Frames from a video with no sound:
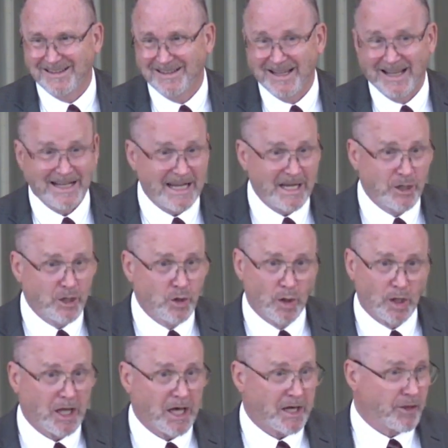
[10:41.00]
And he knew a
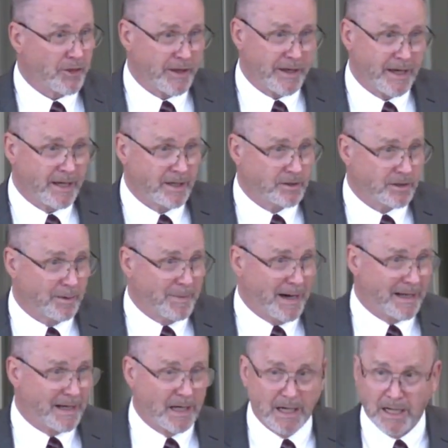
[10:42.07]
lot of things
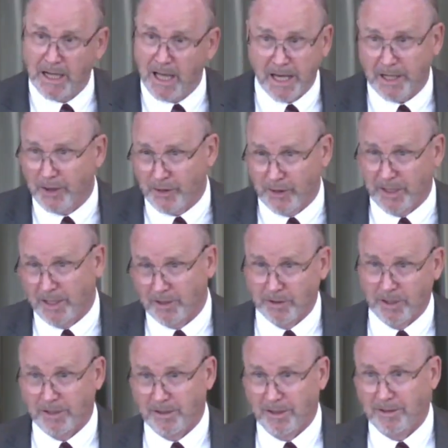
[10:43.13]
about a lot of things,
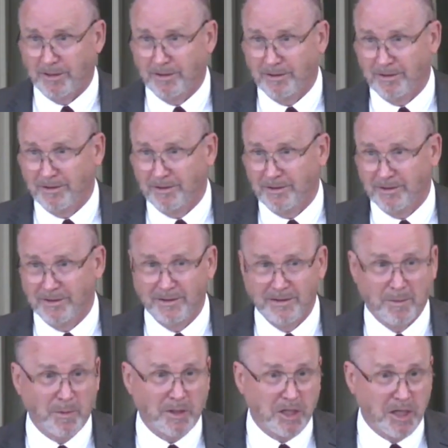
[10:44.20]
didn't he?
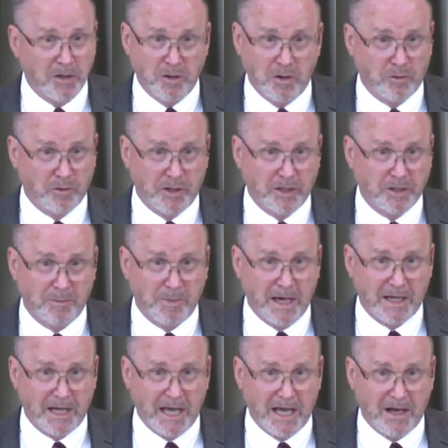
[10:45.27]
I mean, he knew things
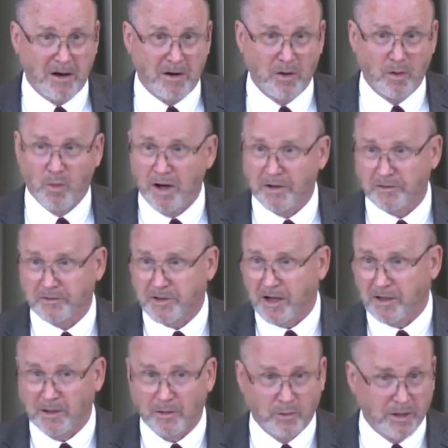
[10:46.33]
about how all the water
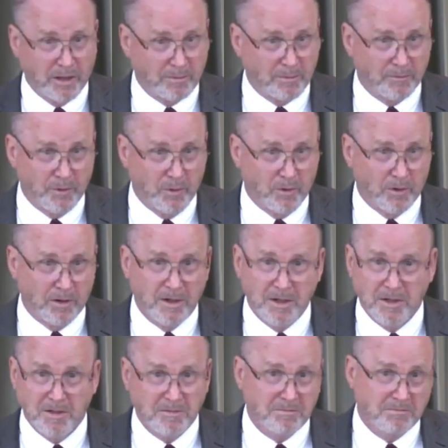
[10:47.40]
cycle worked before,
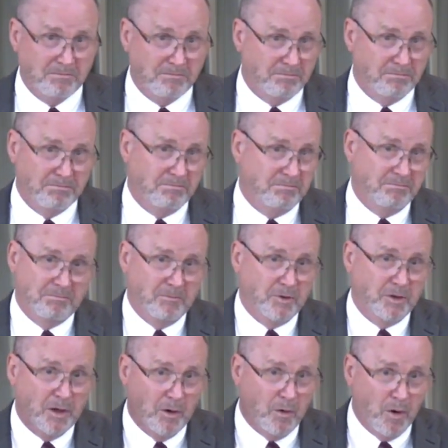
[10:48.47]
you
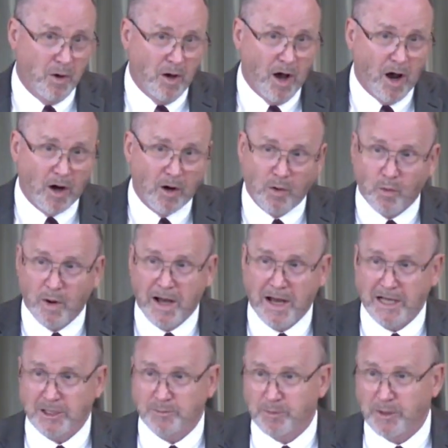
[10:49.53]
know, our
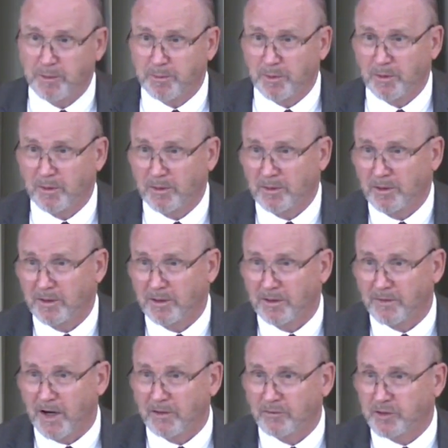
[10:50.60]
wise people
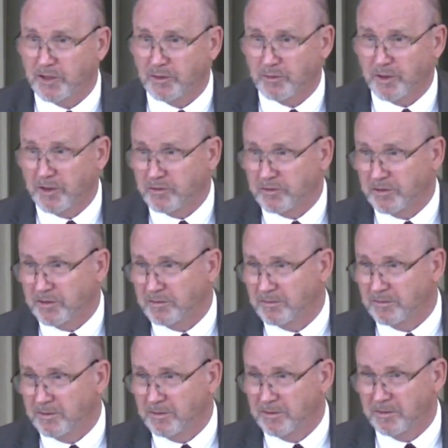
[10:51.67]
of our generation
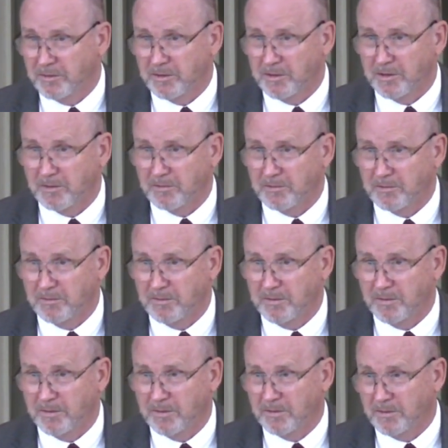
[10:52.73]
could
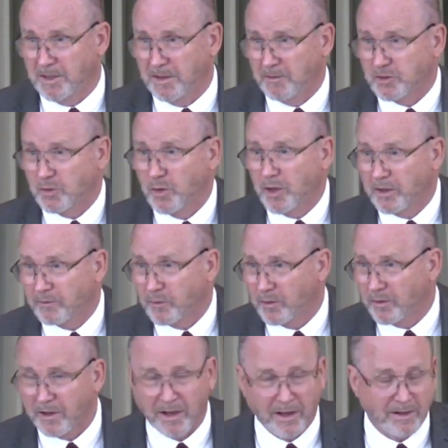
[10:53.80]
give us a weather
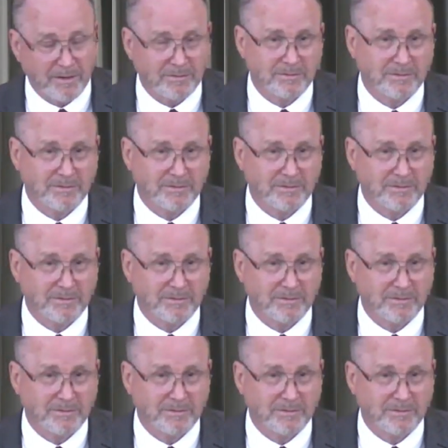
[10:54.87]
forecast.